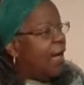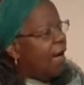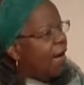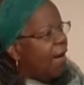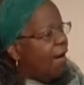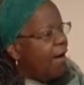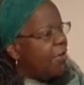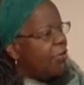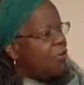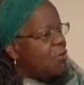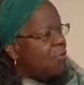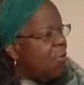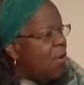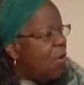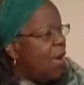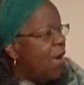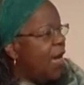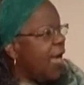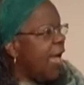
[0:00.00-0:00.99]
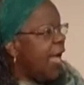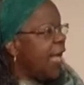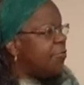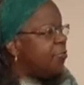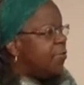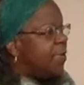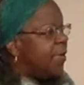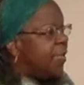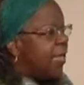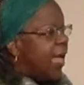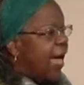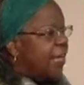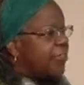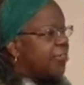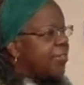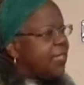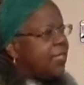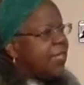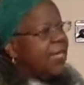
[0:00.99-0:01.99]
Are you more
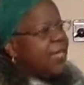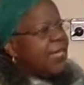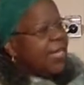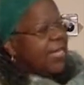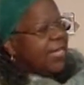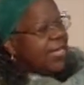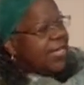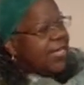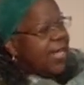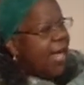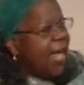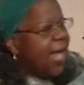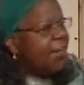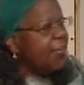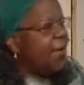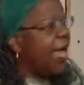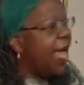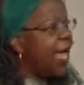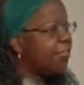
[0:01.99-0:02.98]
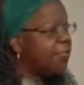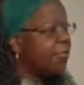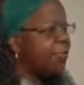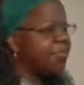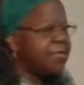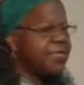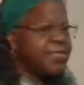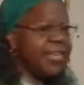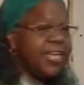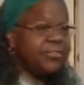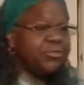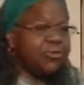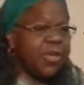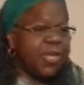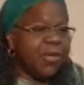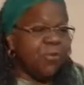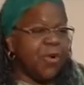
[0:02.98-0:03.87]
anthropologically inclined or anthropocentric,